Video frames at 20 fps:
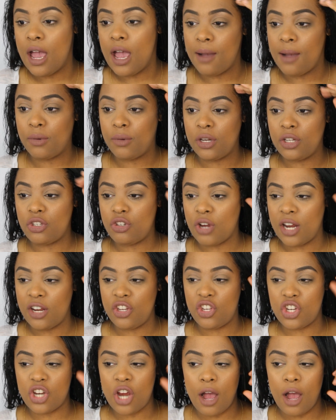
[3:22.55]
I'm going to try
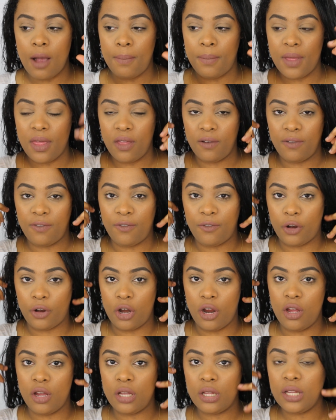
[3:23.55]
to chop the
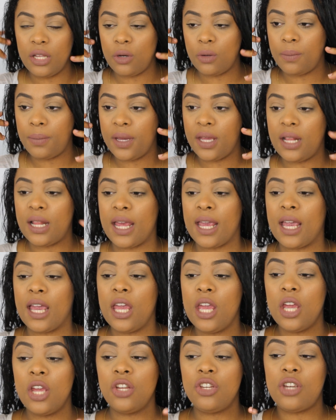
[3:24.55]
front a little bit, like
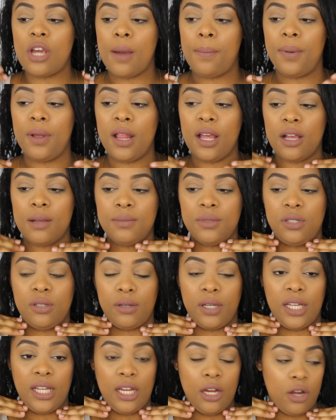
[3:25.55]
chop it like until
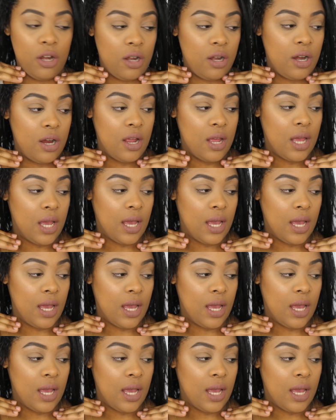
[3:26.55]
here.